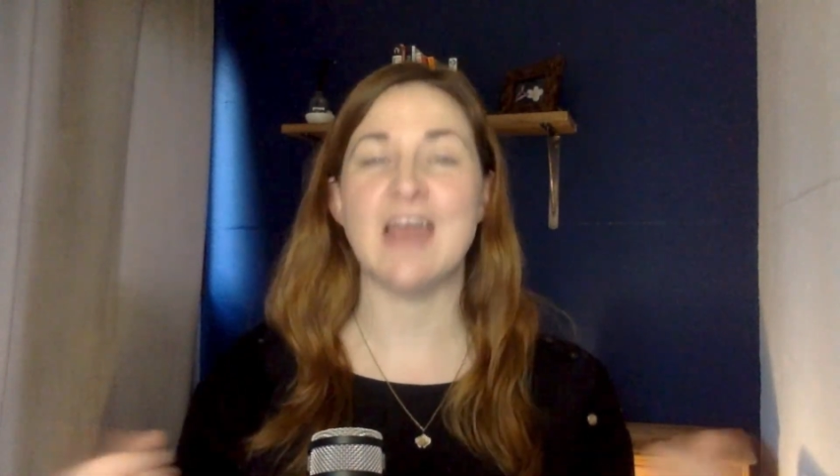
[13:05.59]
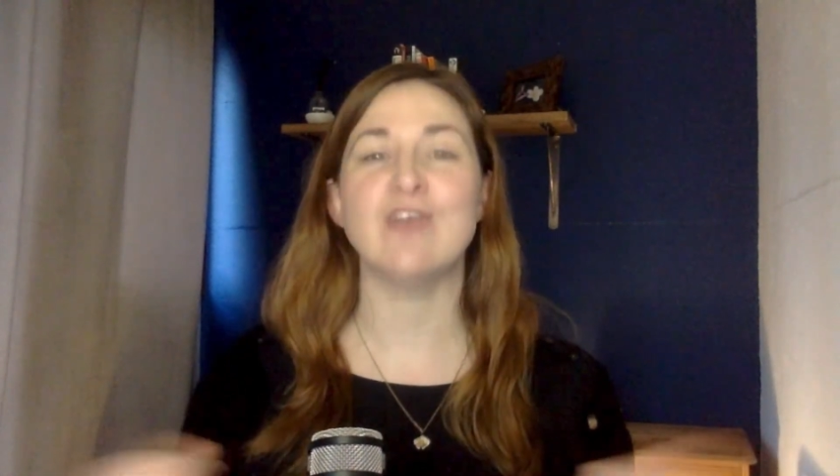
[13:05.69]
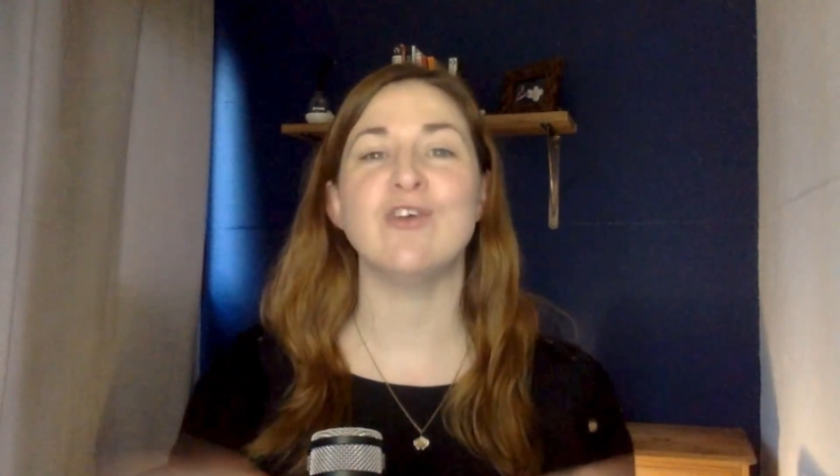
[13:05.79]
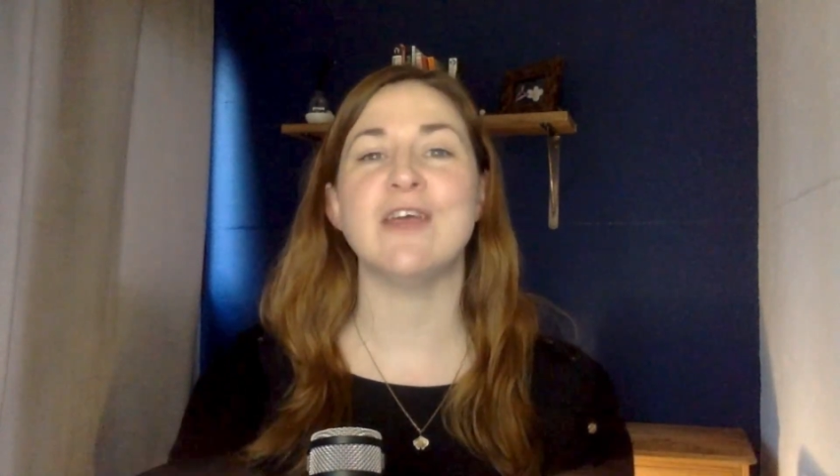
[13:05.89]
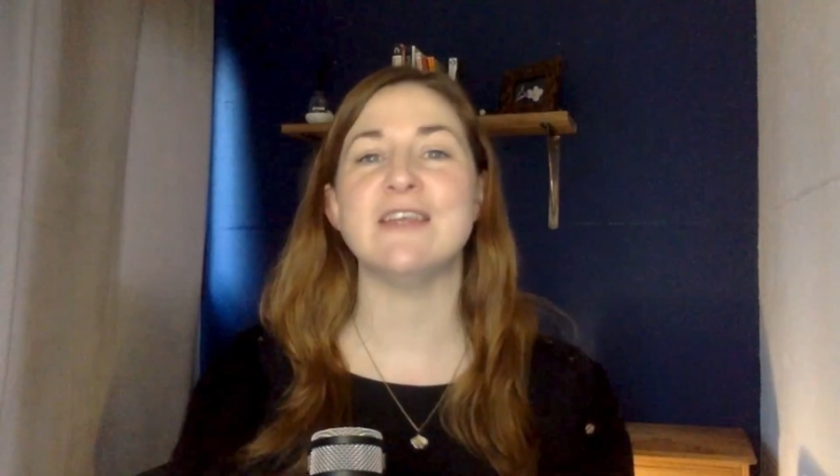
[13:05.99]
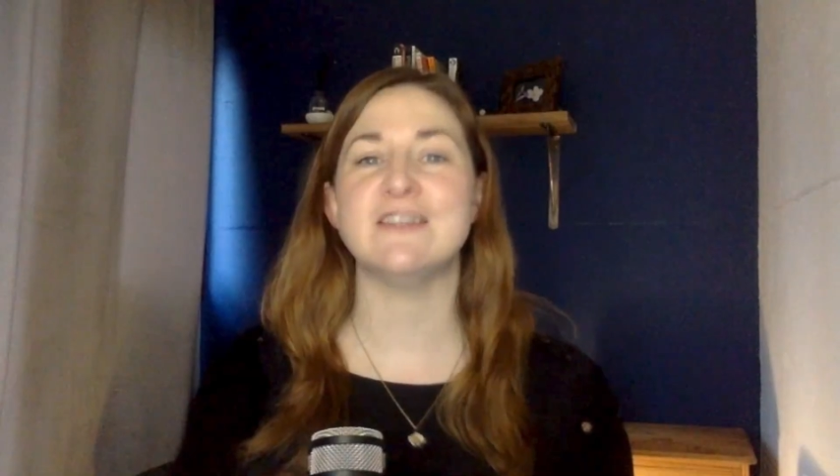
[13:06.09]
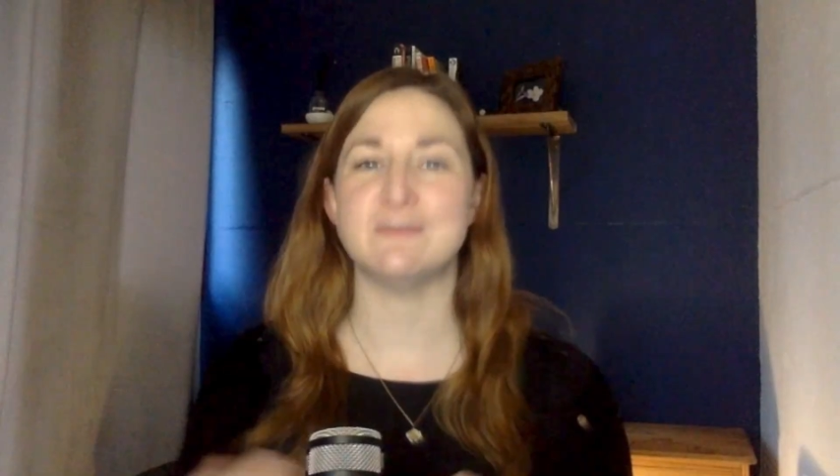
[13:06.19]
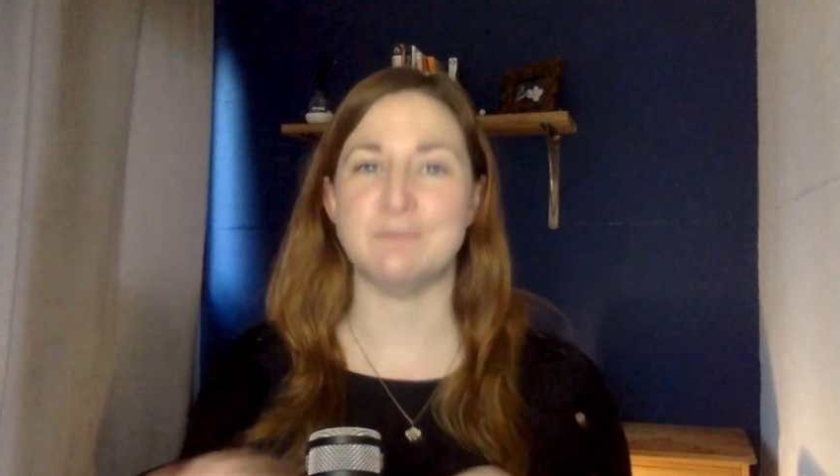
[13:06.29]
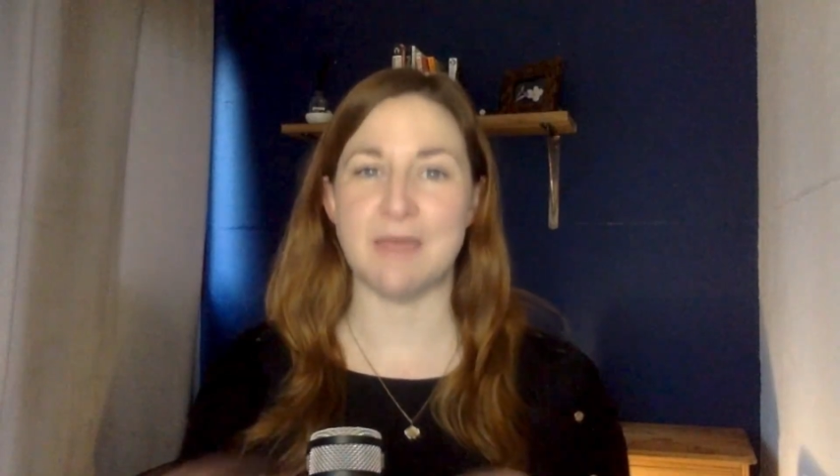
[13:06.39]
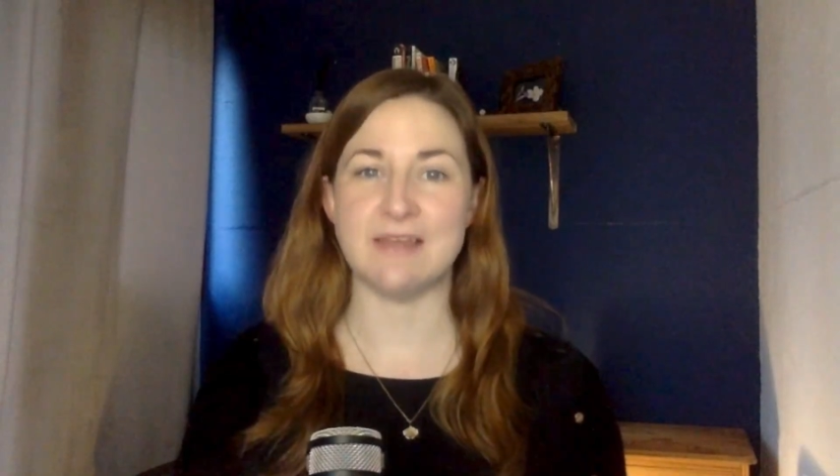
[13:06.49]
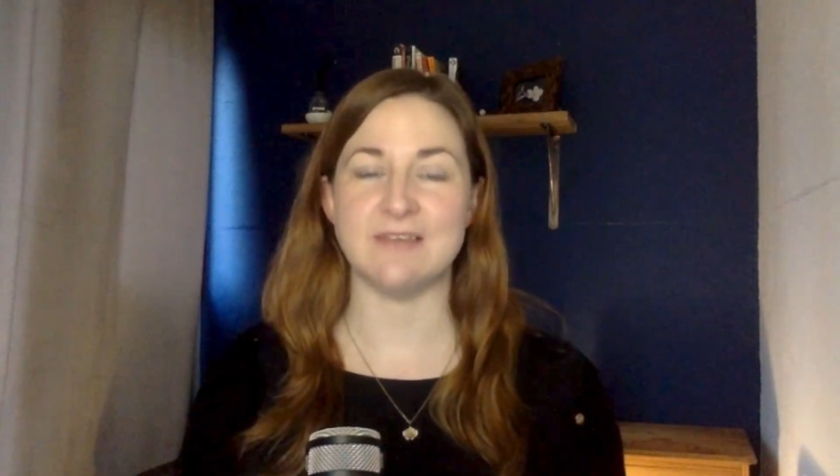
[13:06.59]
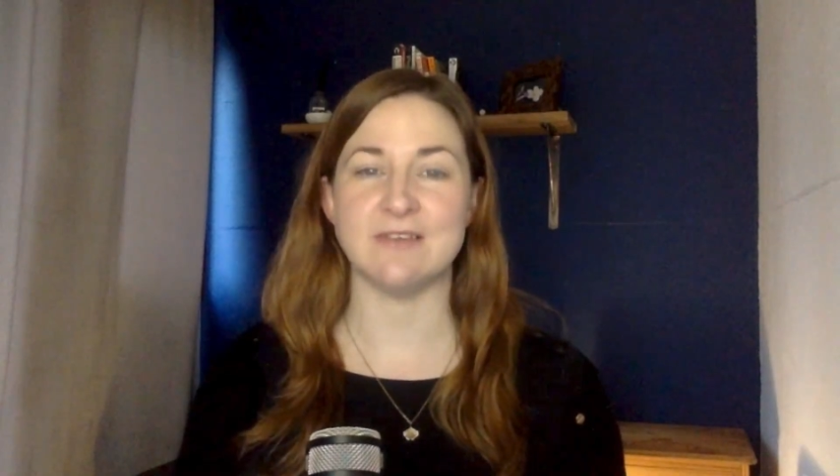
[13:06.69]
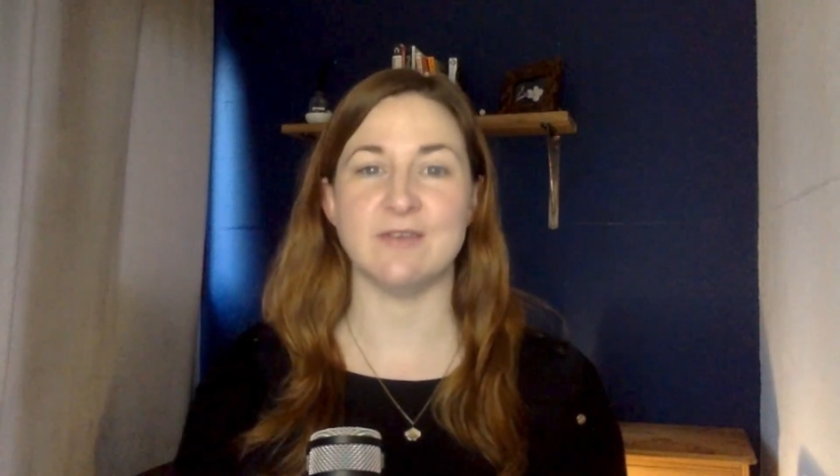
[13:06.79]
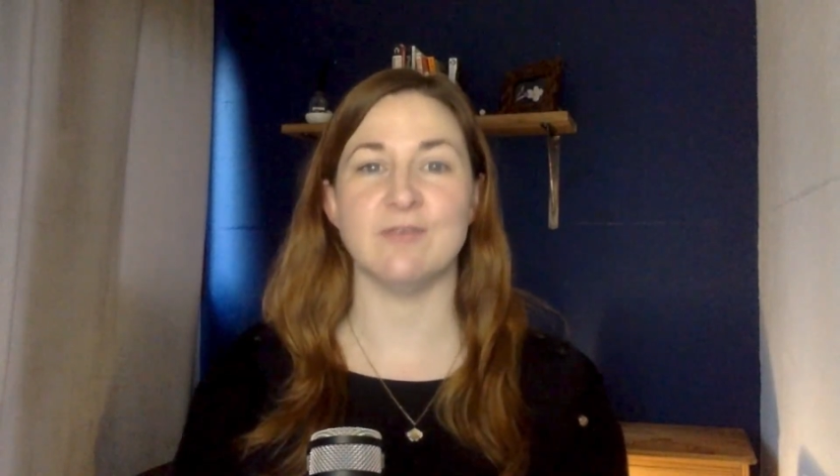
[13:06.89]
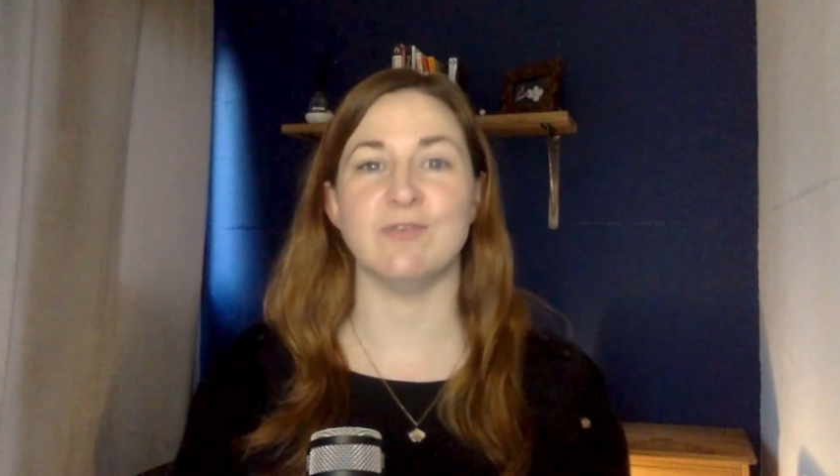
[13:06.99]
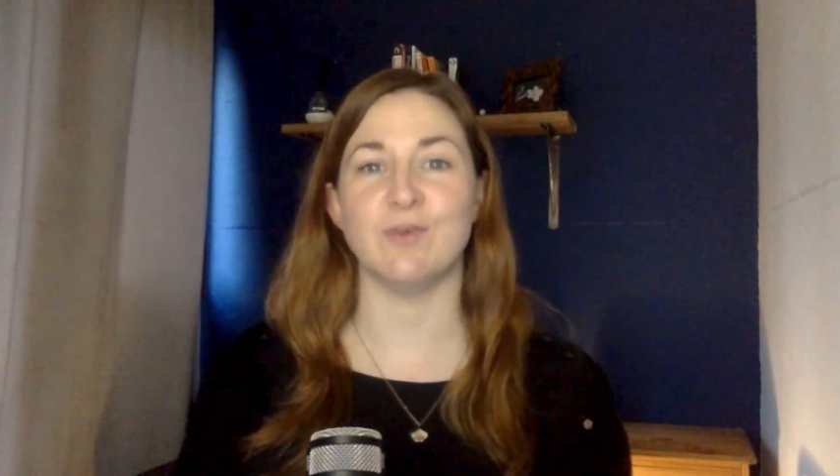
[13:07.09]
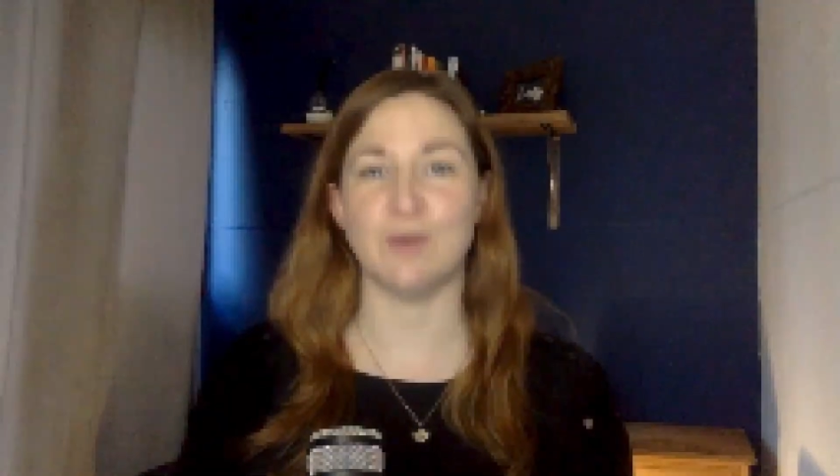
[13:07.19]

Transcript: and create space for